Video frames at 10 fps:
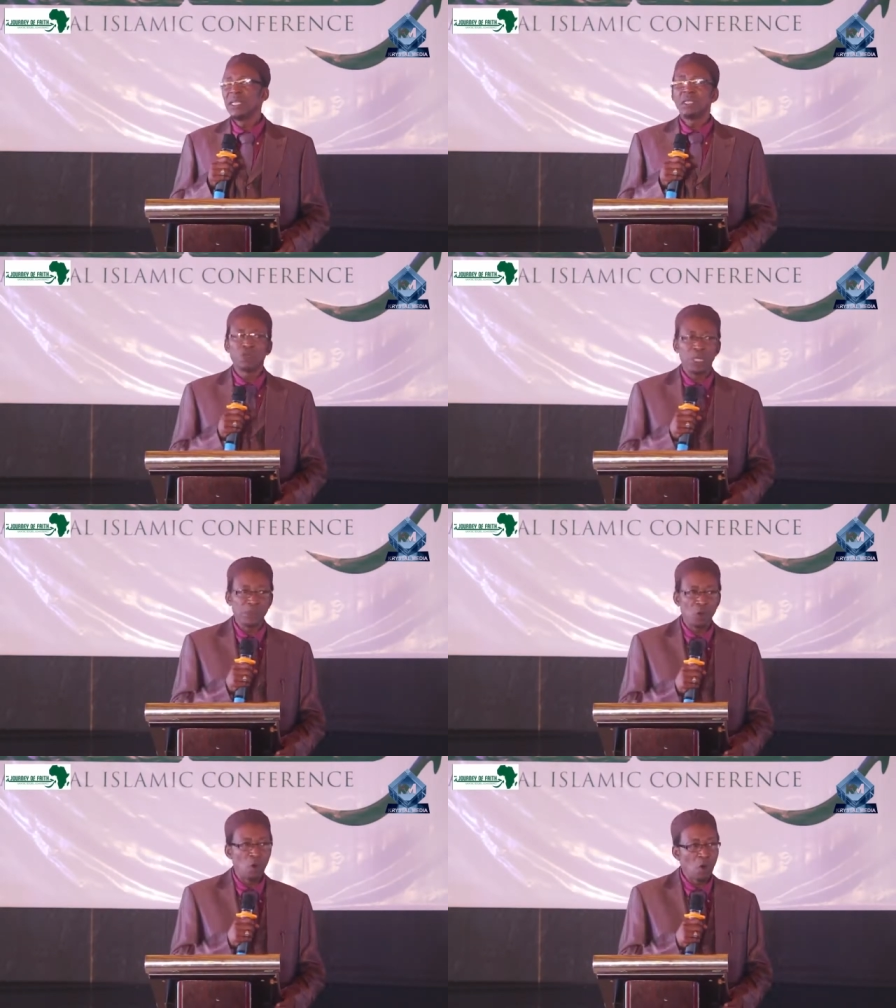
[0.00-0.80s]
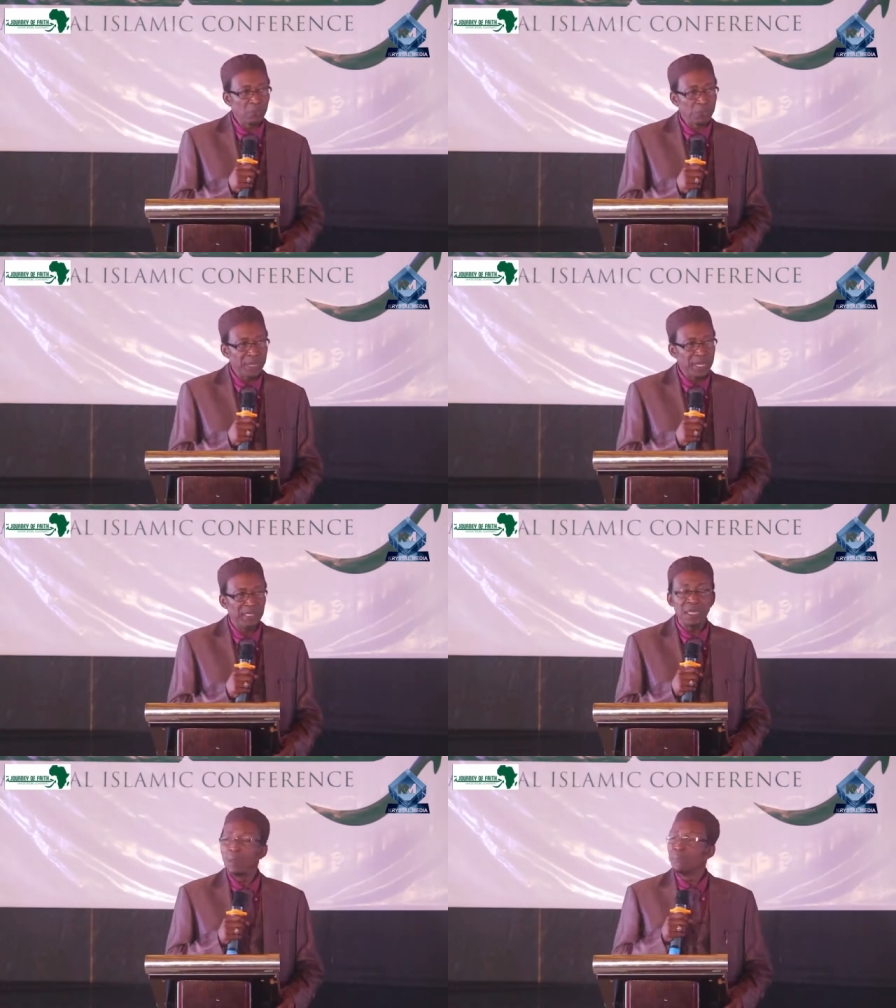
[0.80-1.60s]
And so therefore all
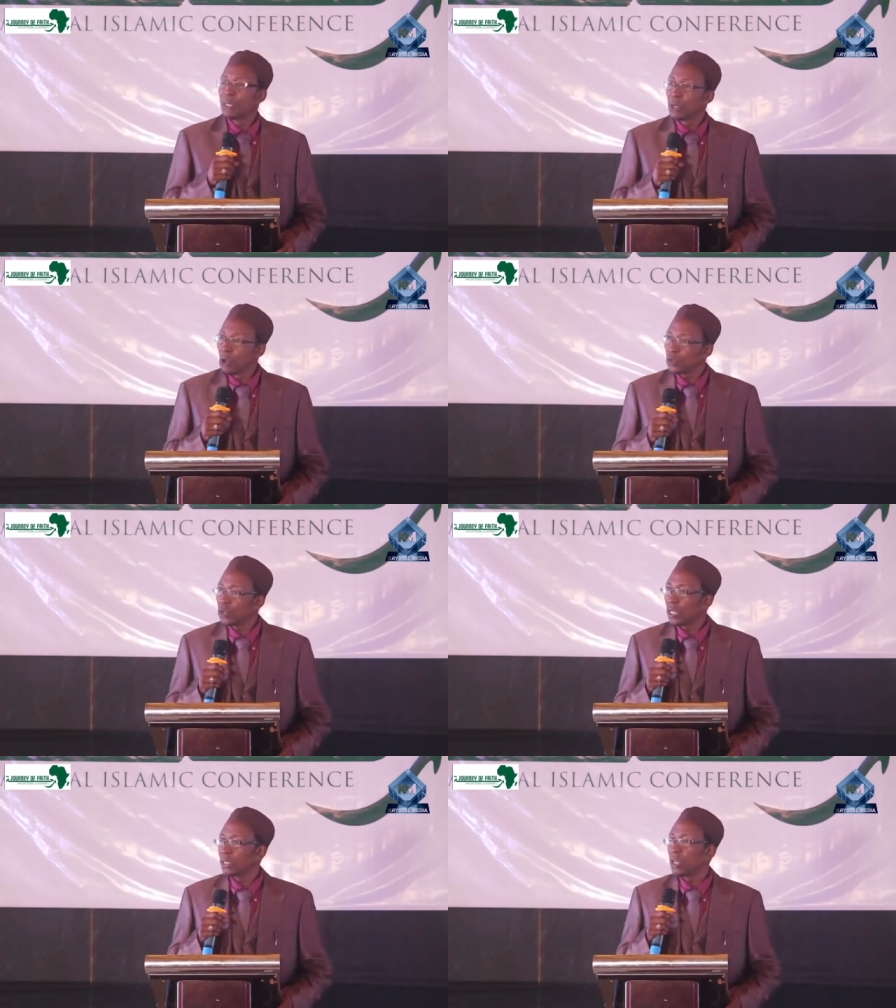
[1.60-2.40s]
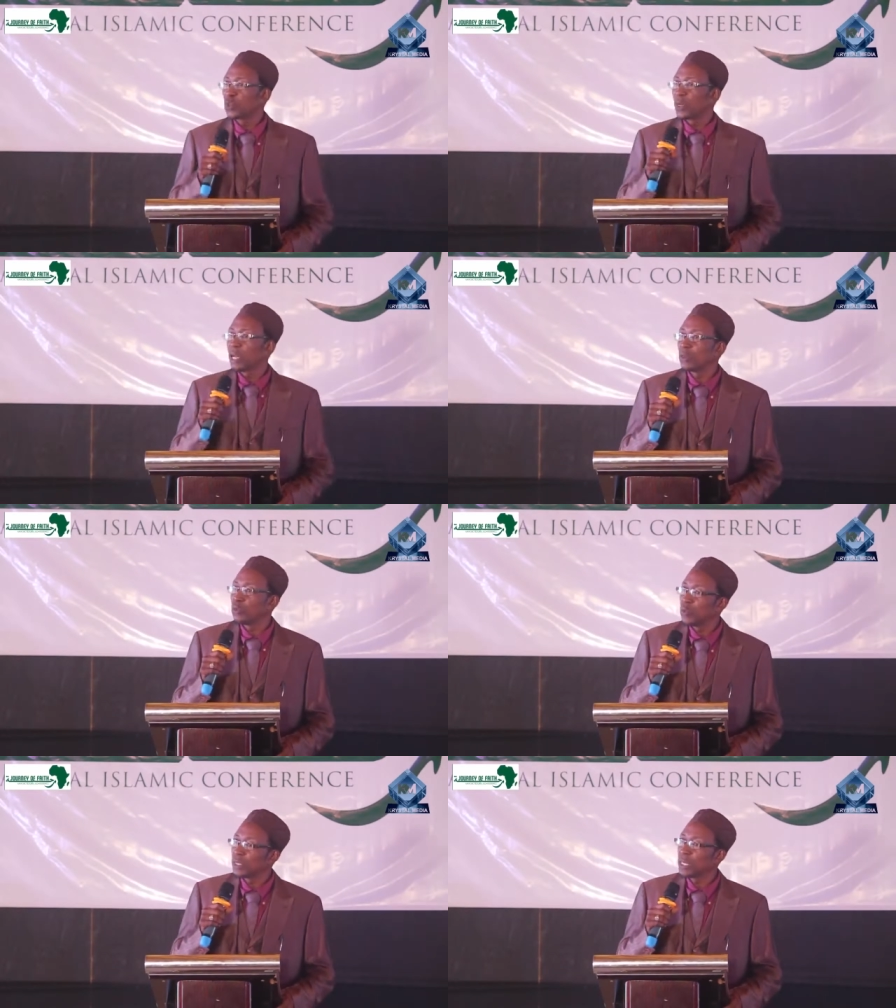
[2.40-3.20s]
praise belongs to Allah
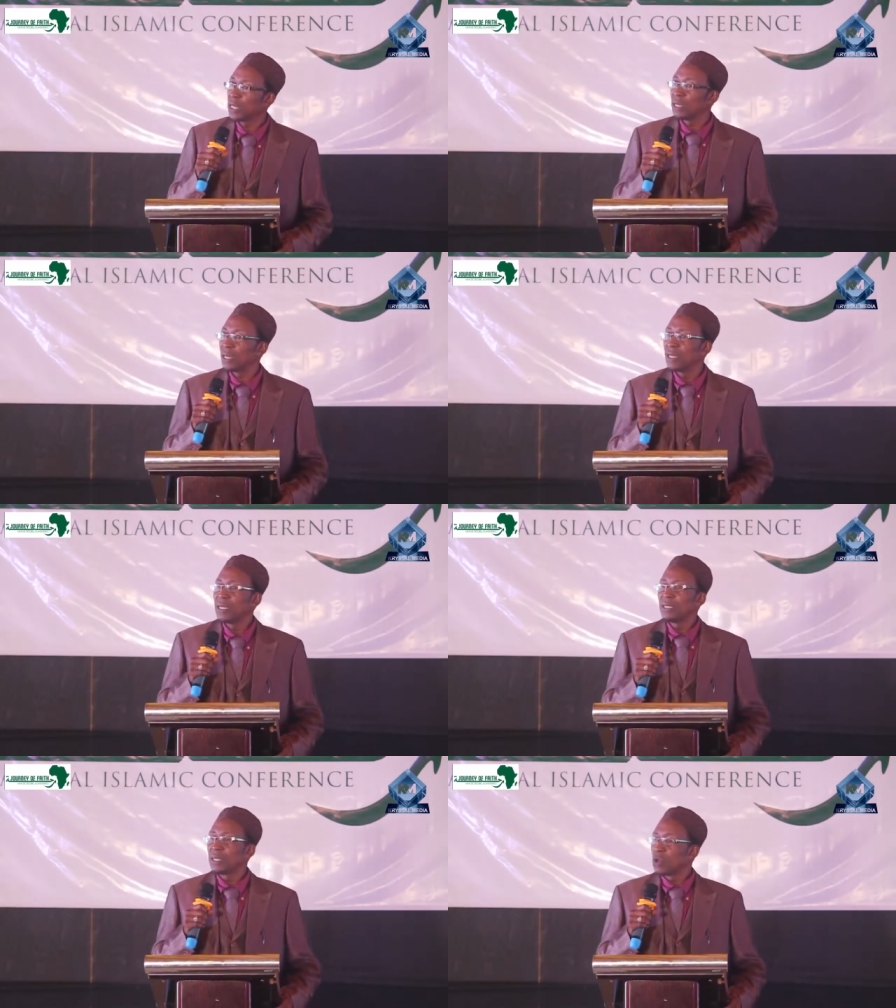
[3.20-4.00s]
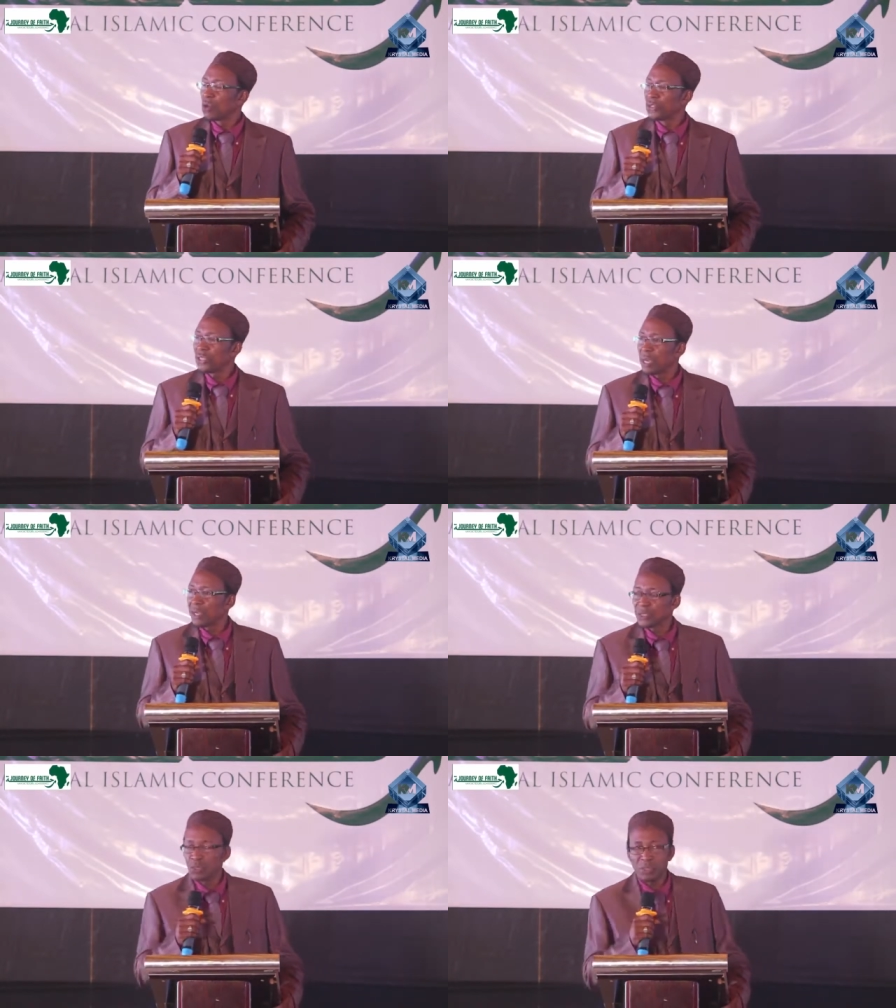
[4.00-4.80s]
subhanahu wa ta'ala, the nourisher,
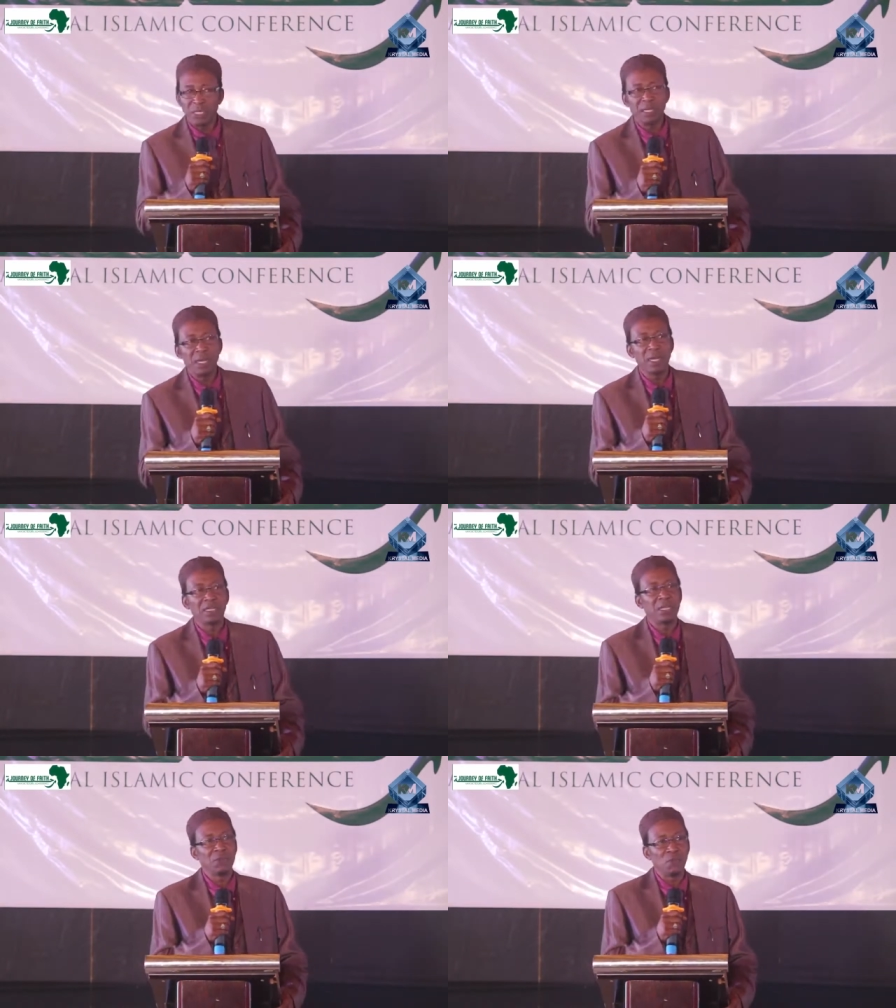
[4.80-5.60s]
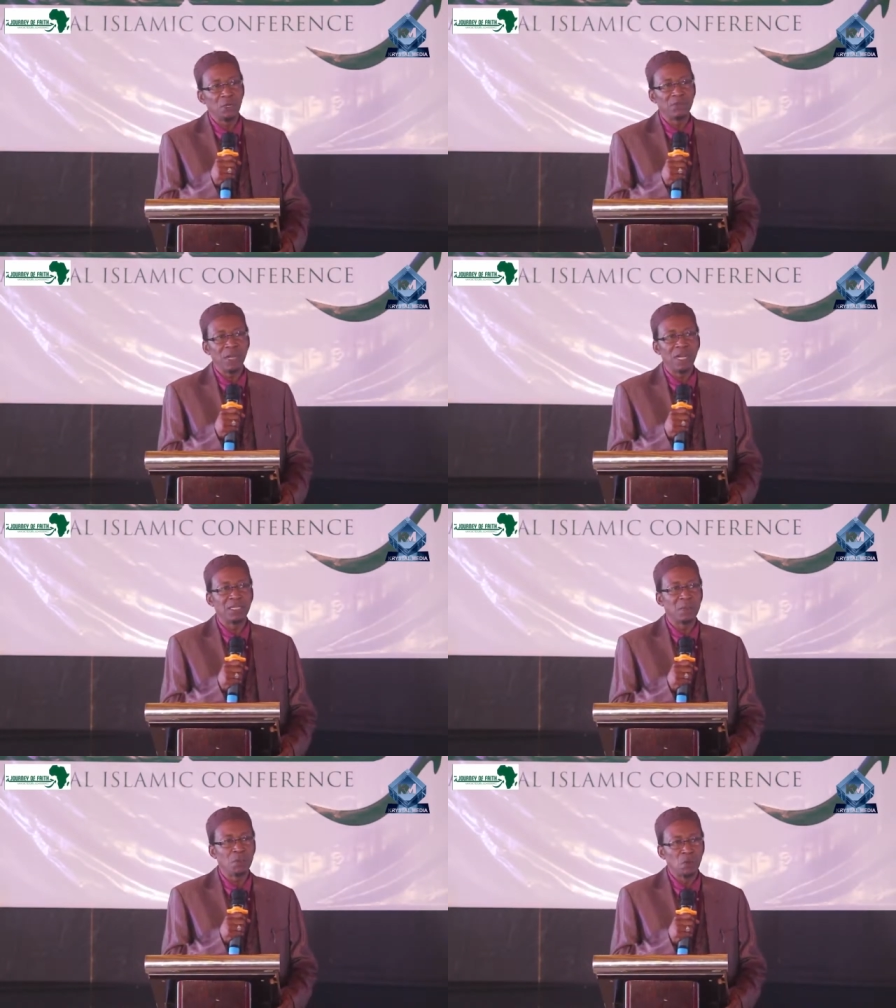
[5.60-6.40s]
the sustainer, the
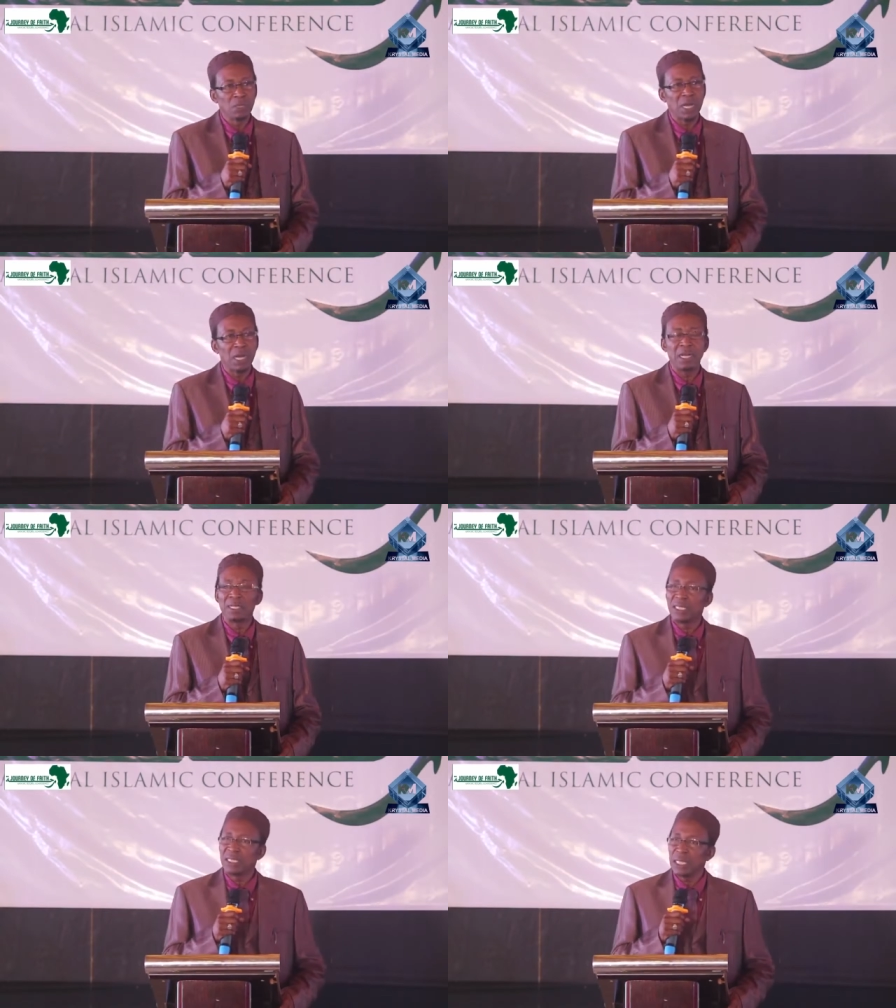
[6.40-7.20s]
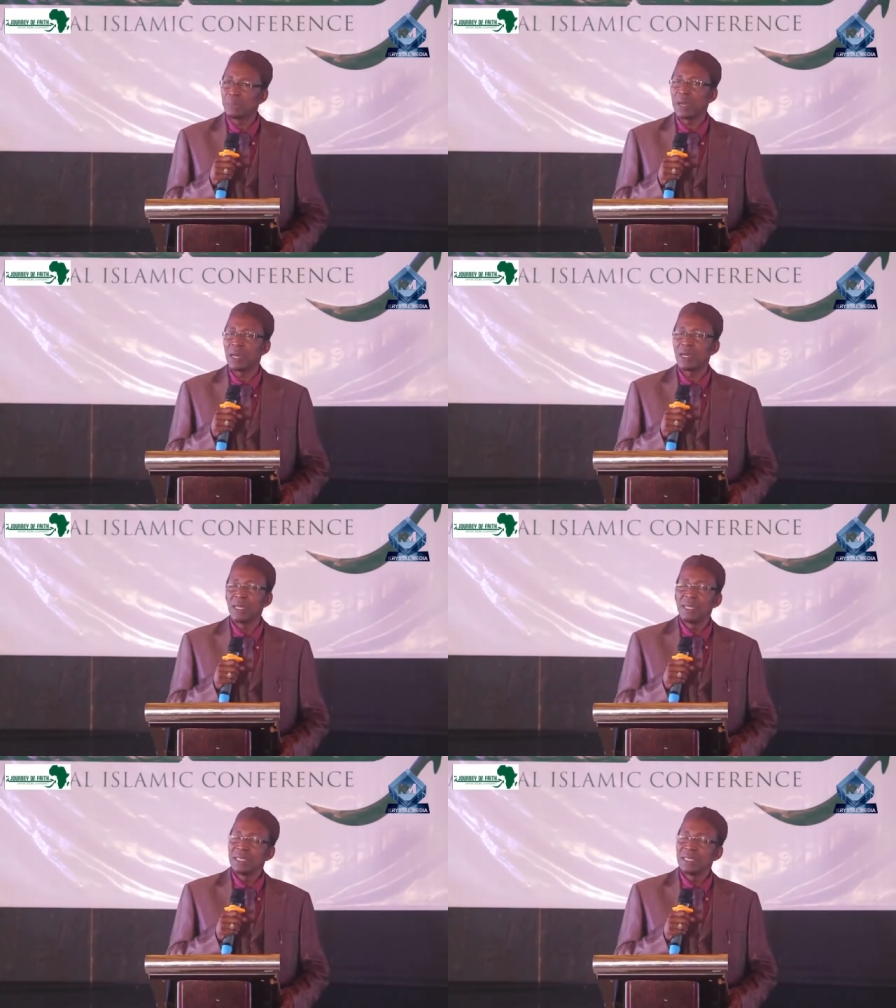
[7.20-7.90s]
evolver, the molder, the shaper,